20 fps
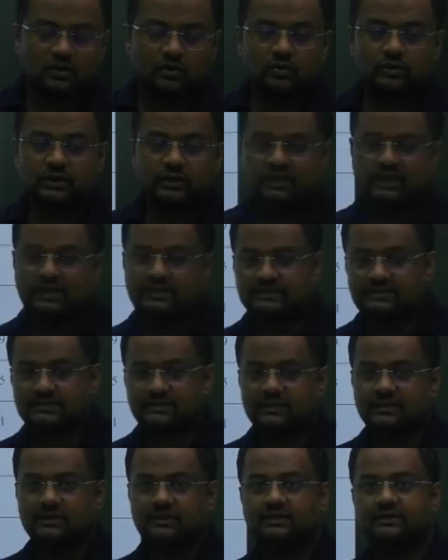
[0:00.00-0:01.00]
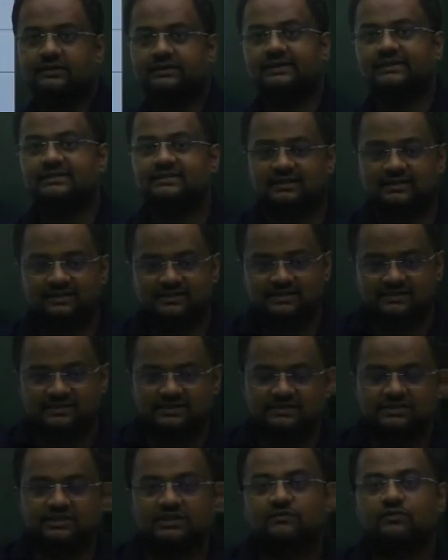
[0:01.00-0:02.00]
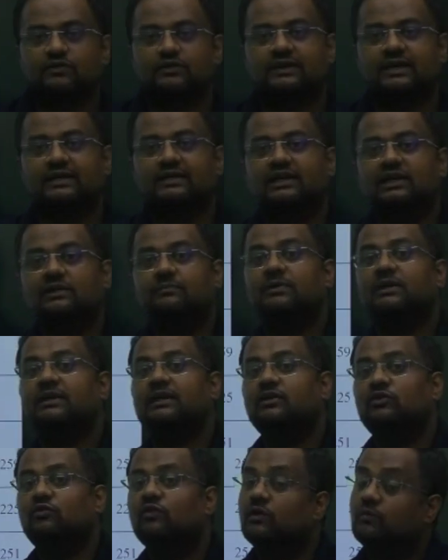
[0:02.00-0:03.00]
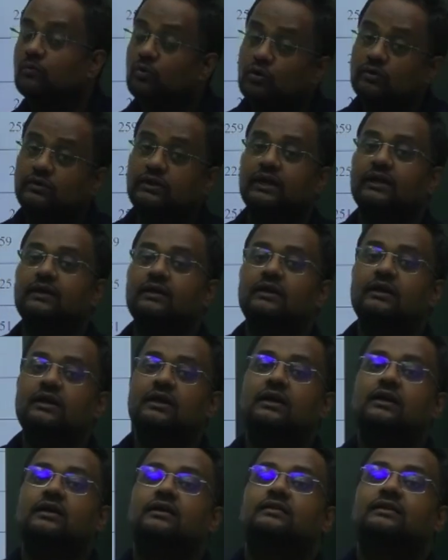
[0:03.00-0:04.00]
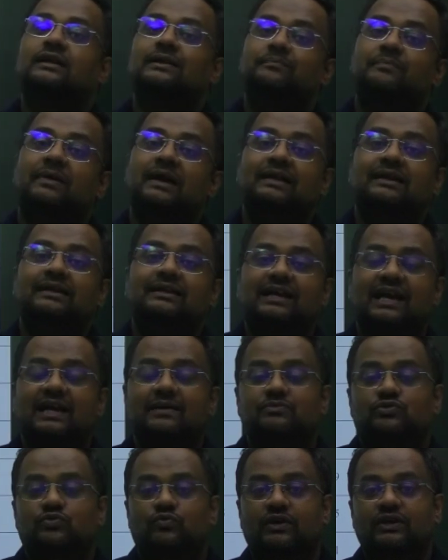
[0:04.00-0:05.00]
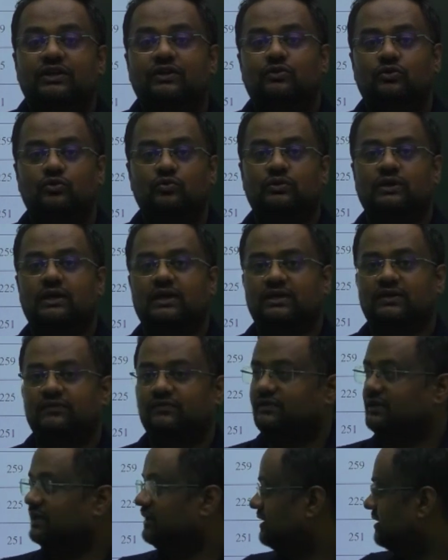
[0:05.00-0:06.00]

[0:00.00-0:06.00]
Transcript: Okay, guys, uh, till sir is searching for that, let me tell you one more thing that many times what you do now, if in a